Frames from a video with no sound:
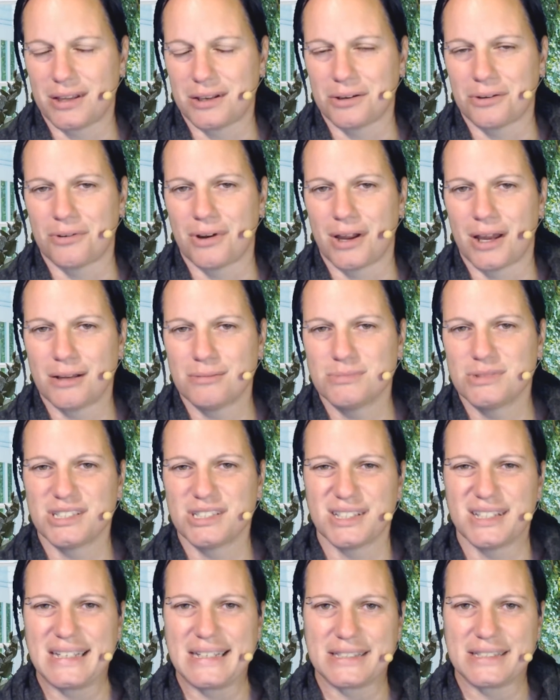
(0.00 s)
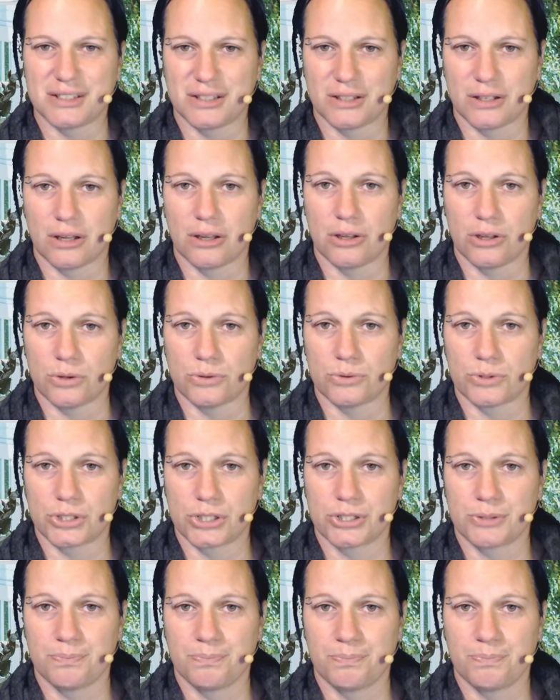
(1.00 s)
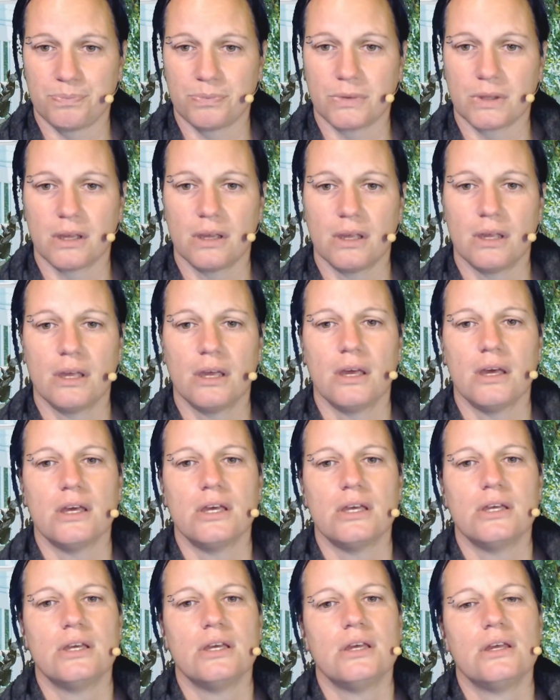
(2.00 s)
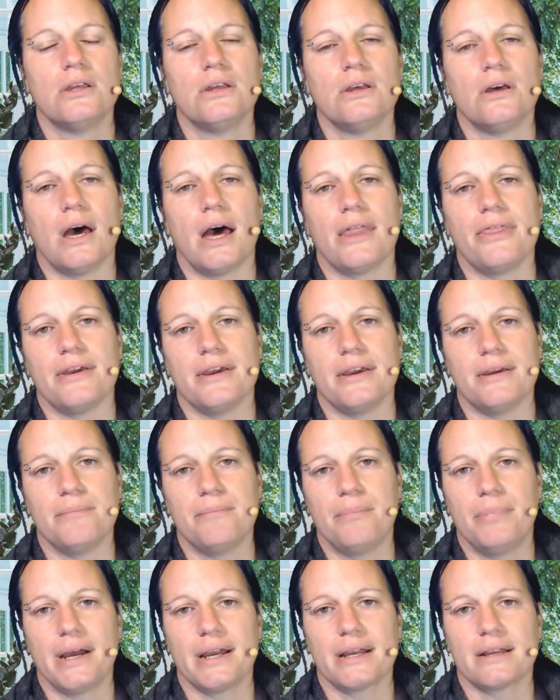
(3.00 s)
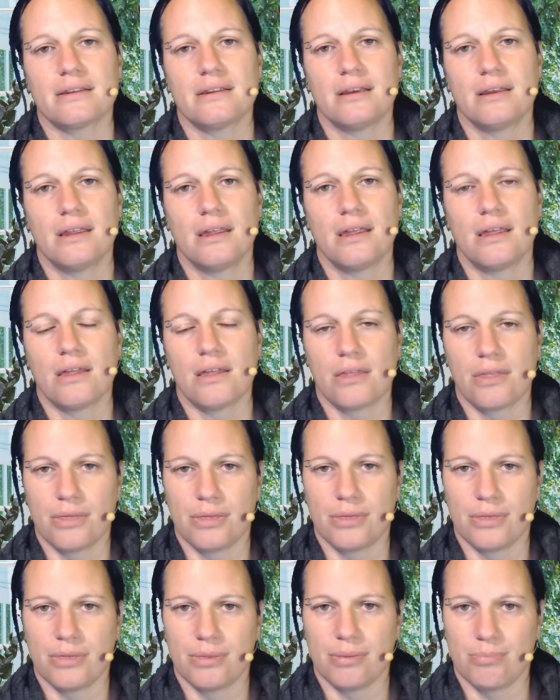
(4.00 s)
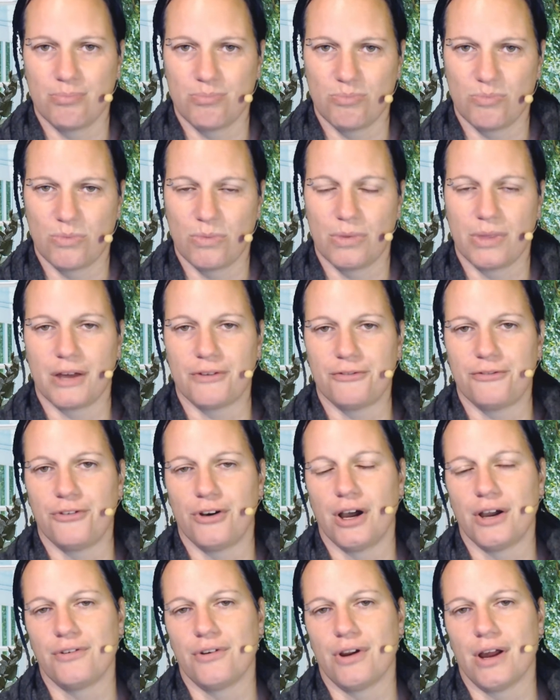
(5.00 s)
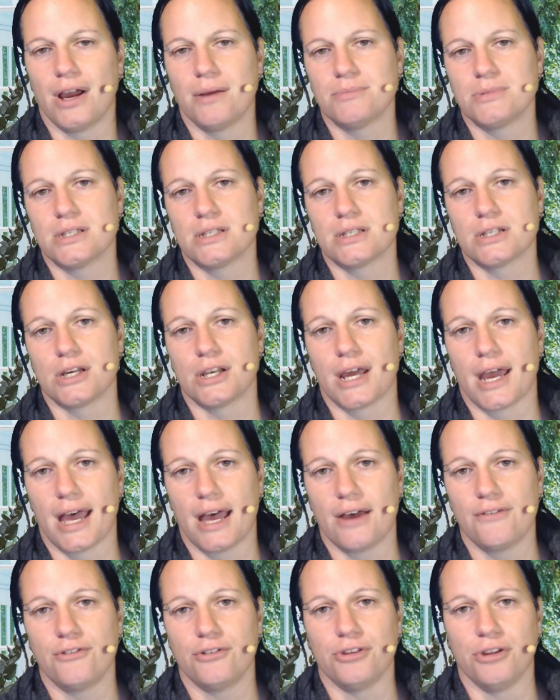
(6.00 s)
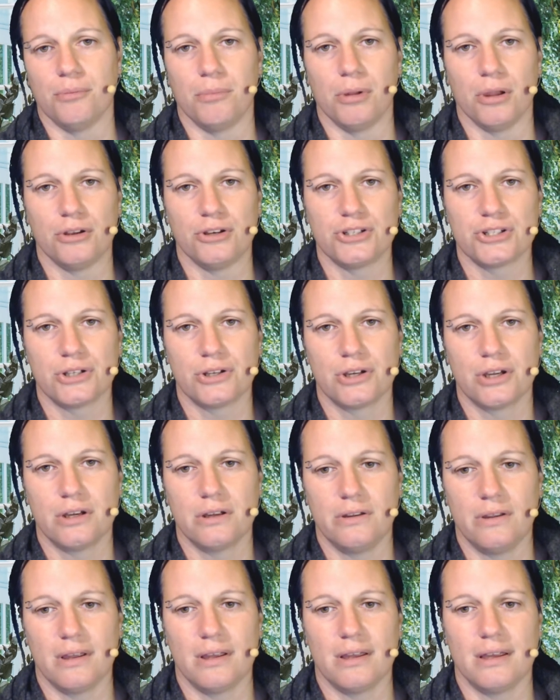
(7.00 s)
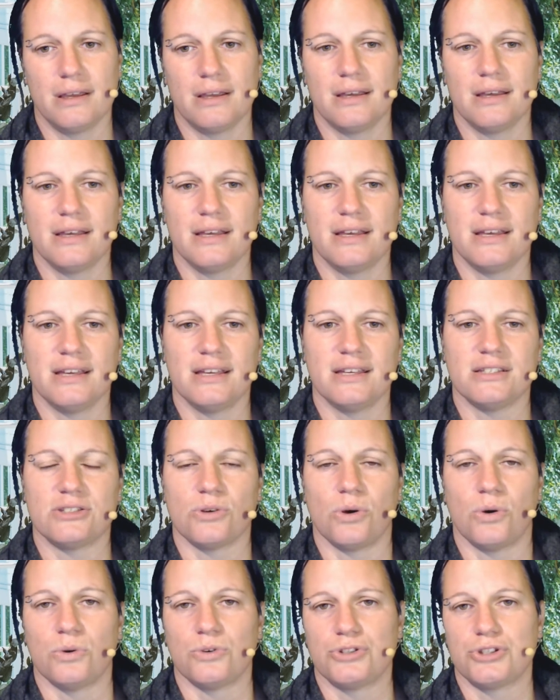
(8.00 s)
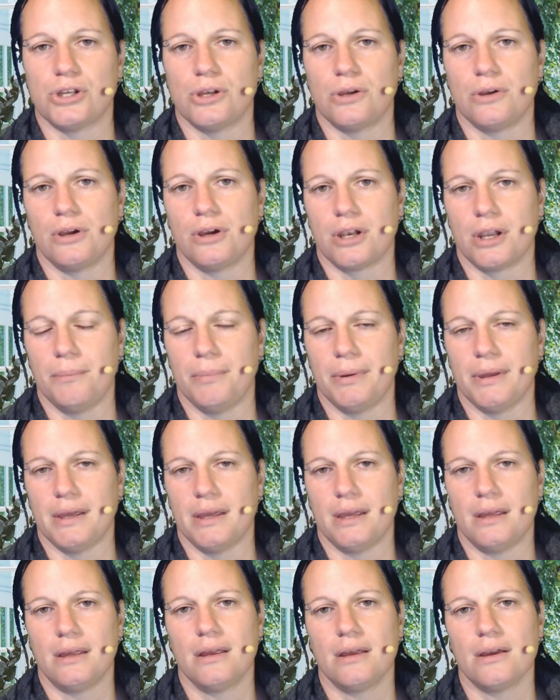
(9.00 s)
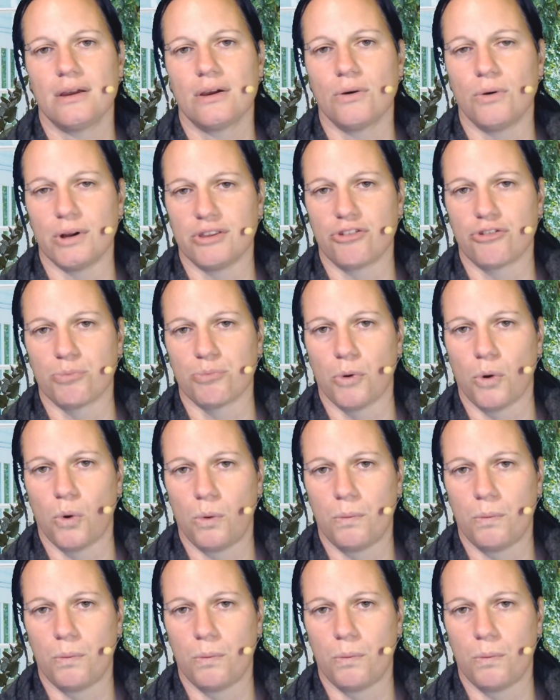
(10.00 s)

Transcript: grams isn't huge. And the impact that 5 grams is going to have on your blood sugar is also going to be quite small.